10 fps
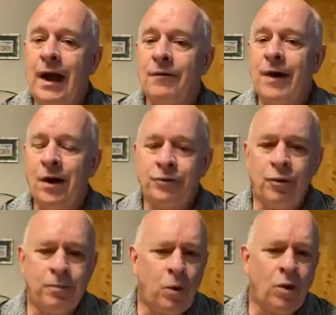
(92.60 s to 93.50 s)
I have
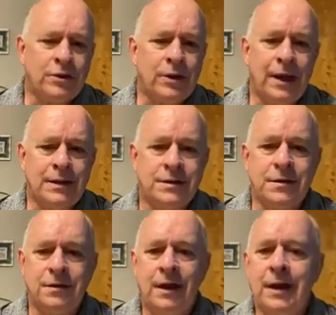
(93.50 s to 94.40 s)
outdoor porch
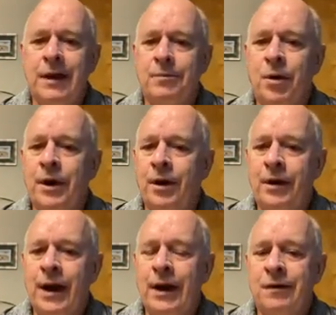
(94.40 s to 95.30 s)
lights that I keep
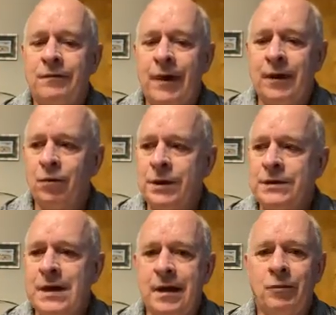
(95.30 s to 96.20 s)
on all night. In
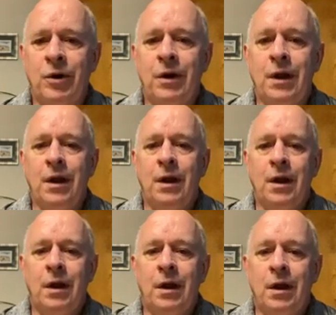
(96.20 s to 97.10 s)
fact, one time
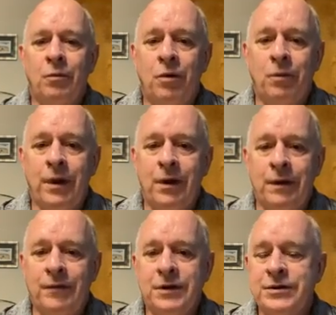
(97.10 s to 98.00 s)
when
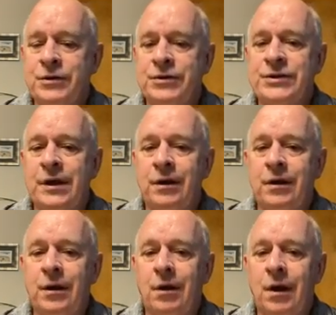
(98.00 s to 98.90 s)
we lived in
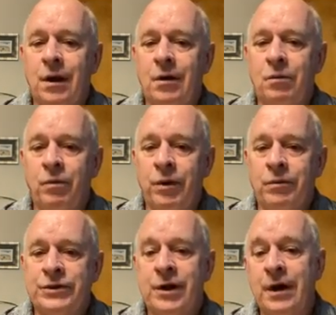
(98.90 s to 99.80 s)
Tucson,
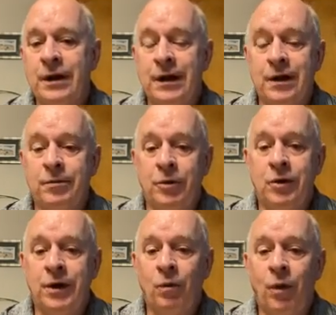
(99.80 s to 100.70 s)
we were starting a
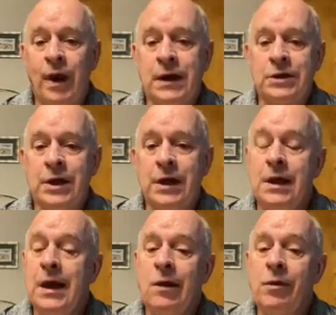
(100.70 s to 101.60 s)
community watch,
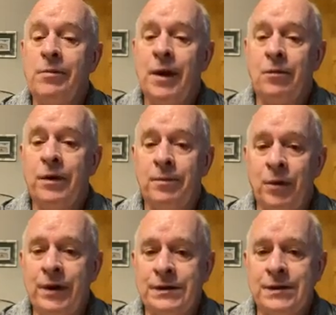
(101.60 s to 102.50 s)
and we met
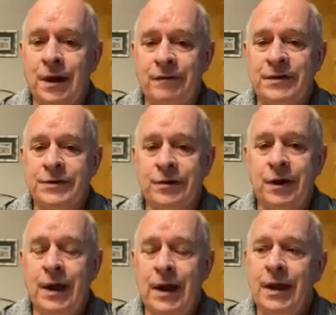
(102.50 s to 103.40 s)
with a police
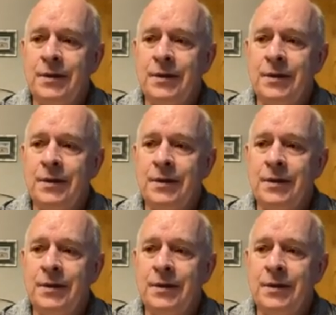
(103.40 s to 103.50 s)
officer.